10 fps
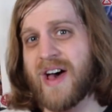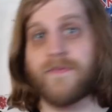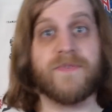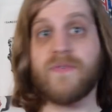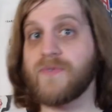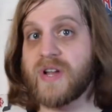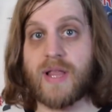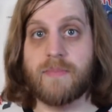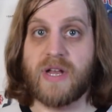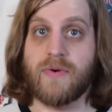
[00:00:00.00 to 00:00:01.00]
Feel free to
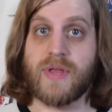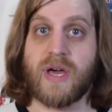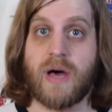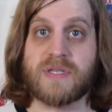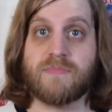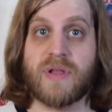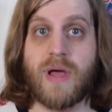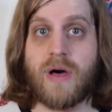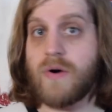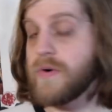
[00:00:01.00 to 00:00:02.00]
let me know in the comments
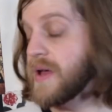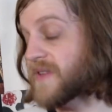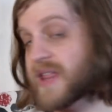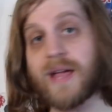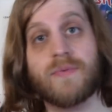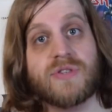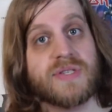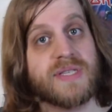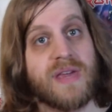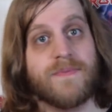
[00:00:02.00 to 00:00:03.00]
below. If you like what you
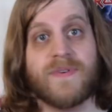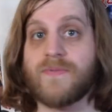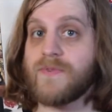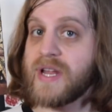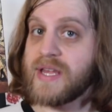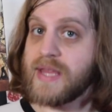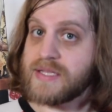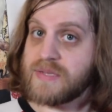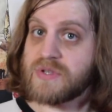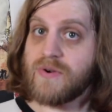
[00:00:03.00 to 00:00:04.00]
see, feel free to hit that
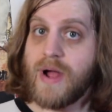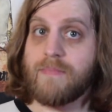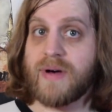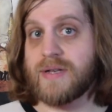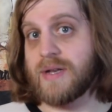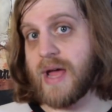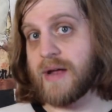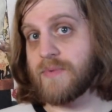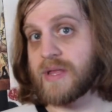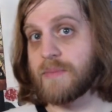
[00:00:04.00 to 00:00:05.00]
subscribe button
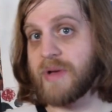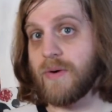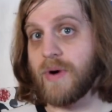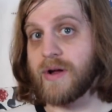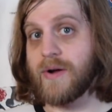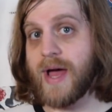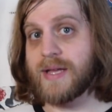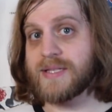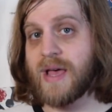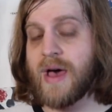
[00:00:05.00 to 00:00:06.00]
and ring the bell while you're at
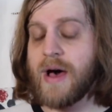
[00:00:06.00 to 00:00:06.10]
it.